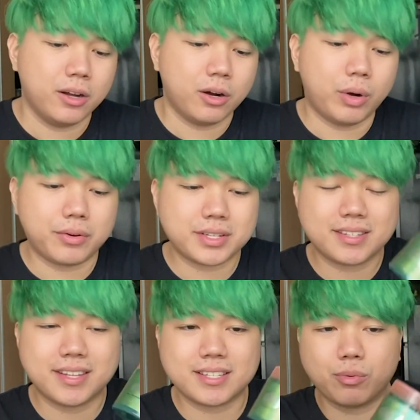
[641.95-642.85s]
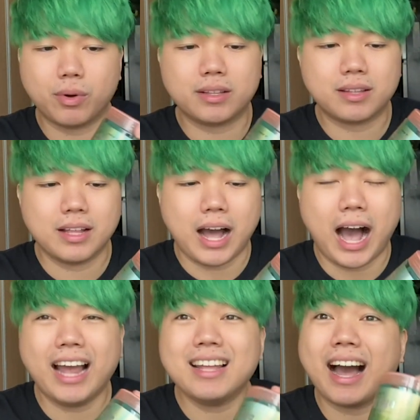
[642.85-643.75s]
Whereas this one,
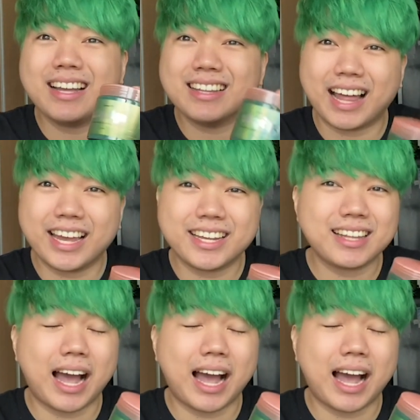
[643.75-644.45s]
I like it.